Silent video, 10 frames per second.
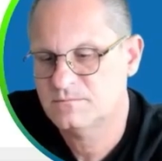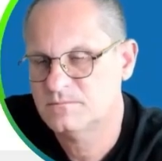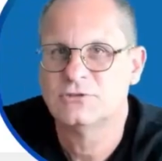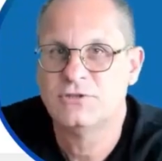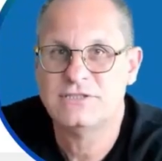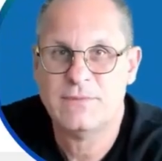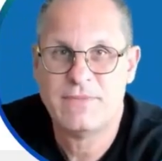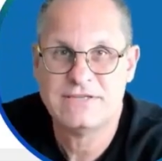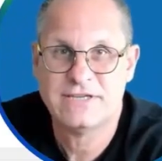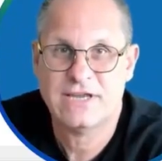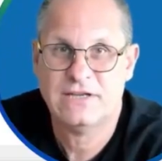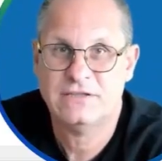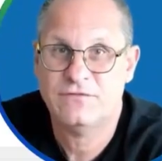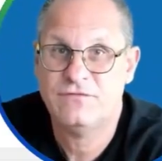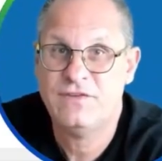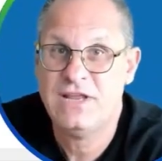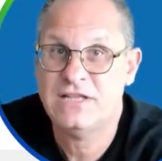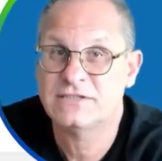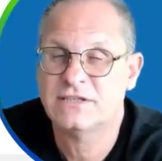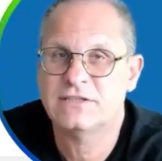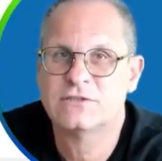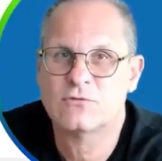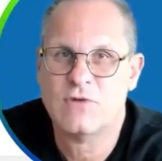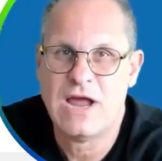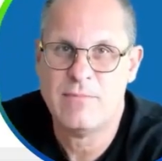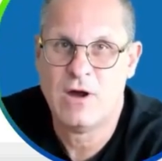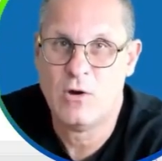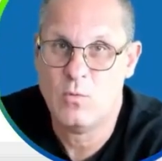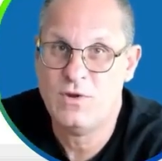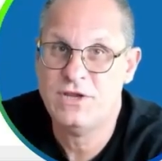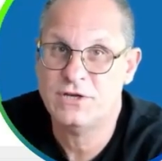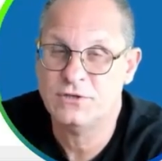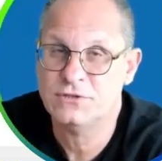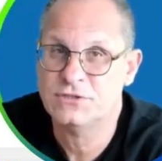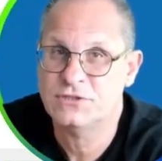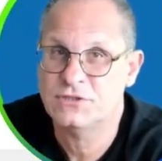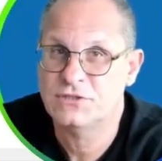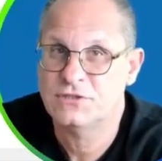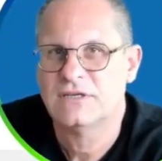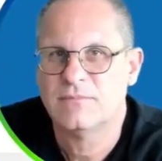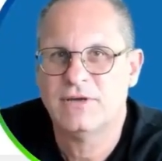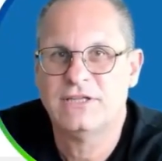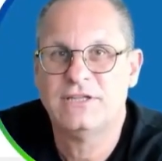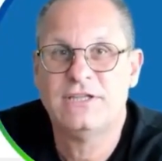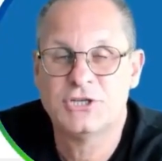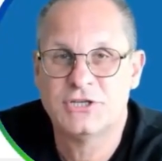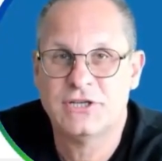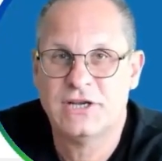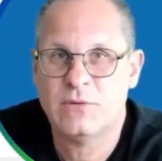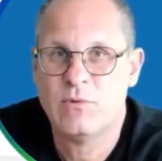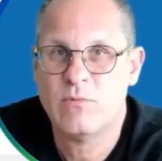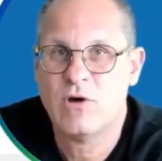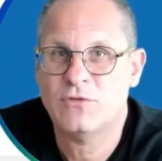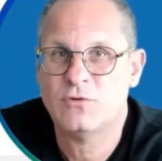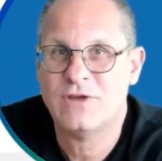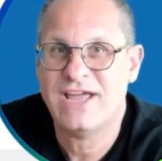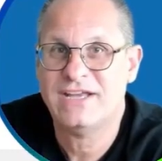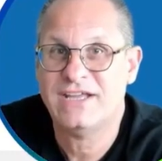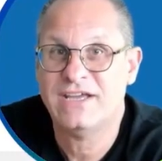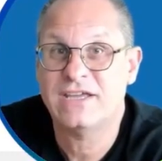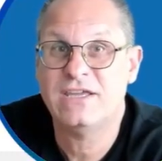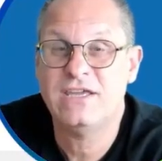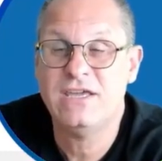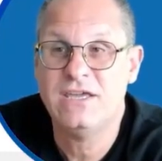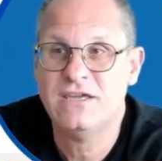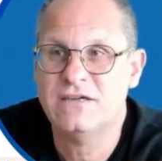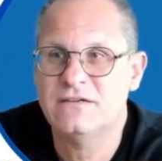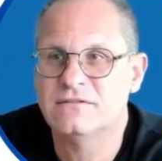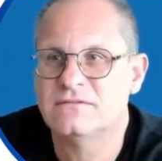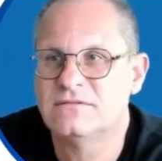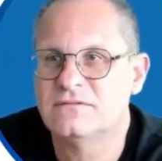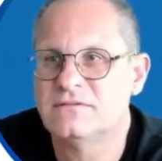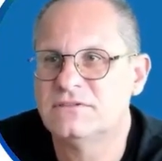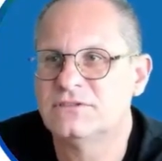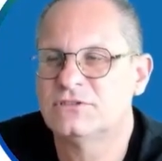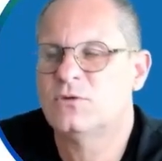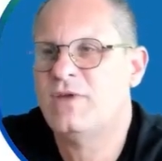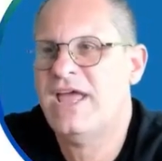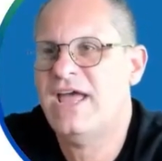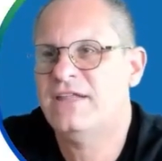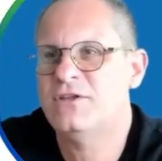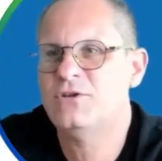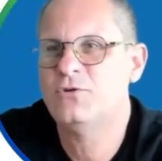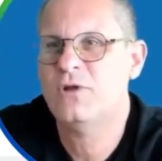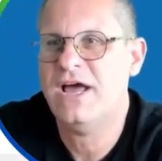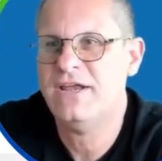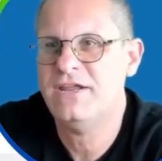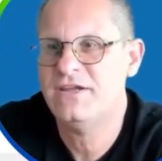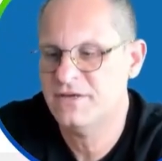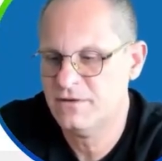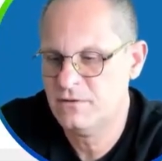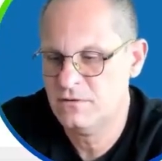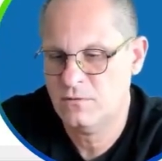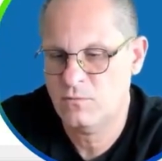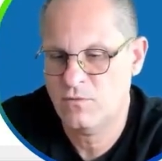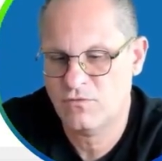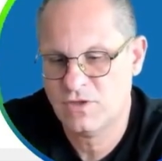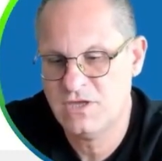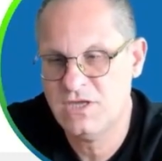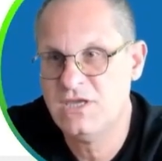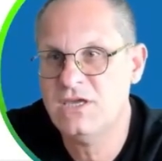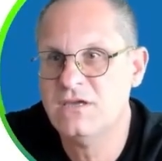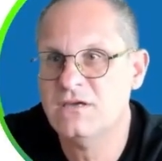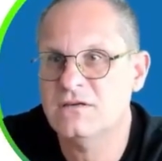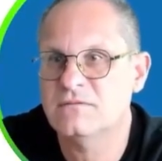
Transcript: So these are basically the fields that describe our videos. But additionally, we want to add a key. So we add a new line here with key.